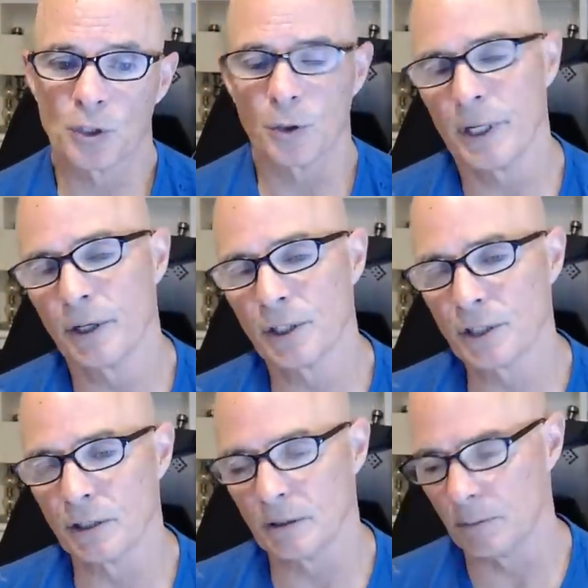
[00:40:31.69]
So here's
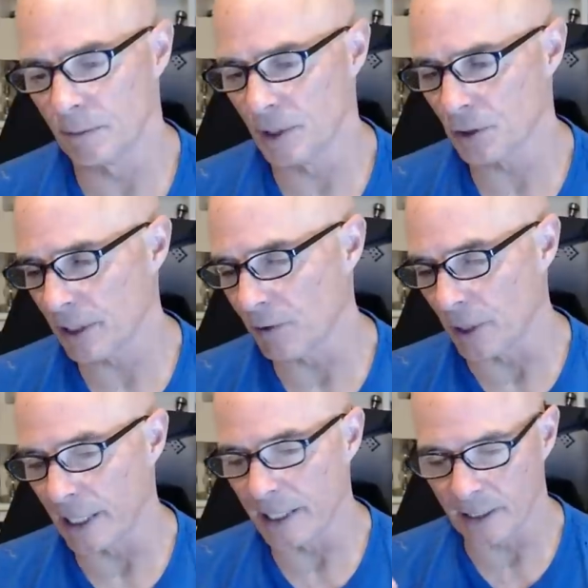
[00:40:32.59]
a this will give you
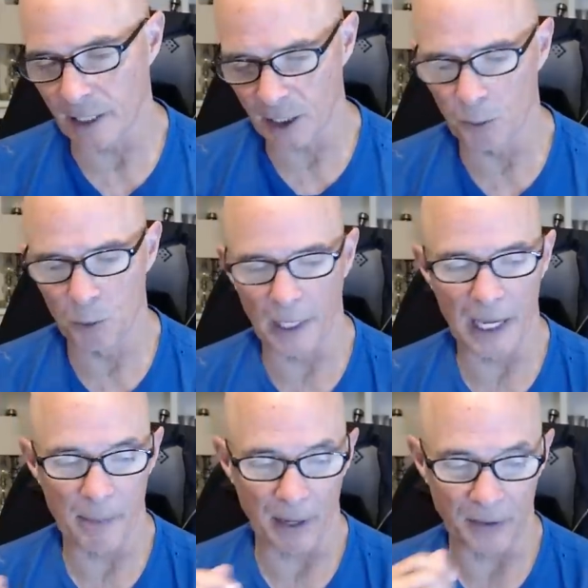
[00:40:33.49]
an idea. I talked to
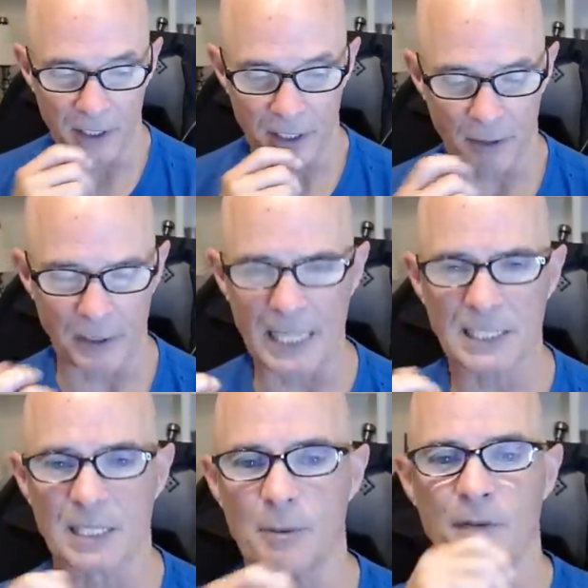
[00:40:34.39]
Brule about this because I was
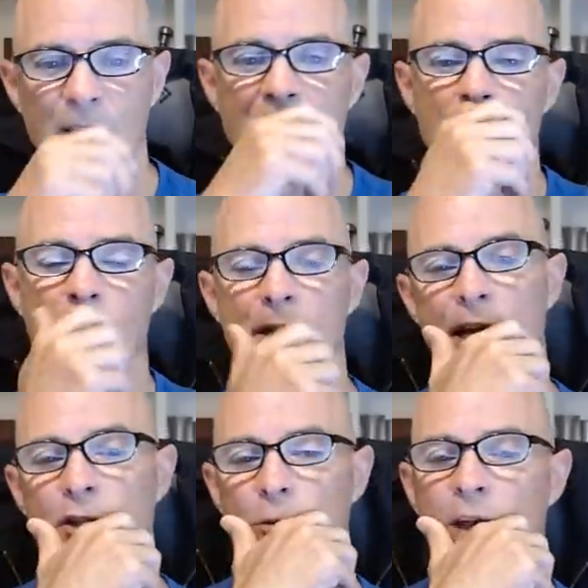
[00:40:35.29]
asking him if they had run
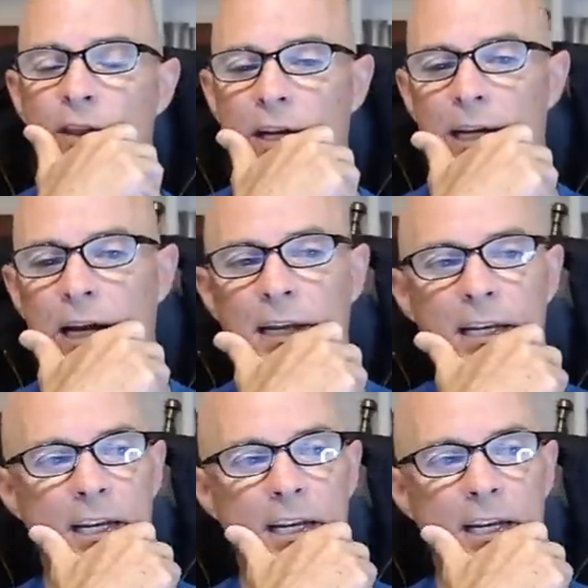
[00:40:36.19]
nitromethane on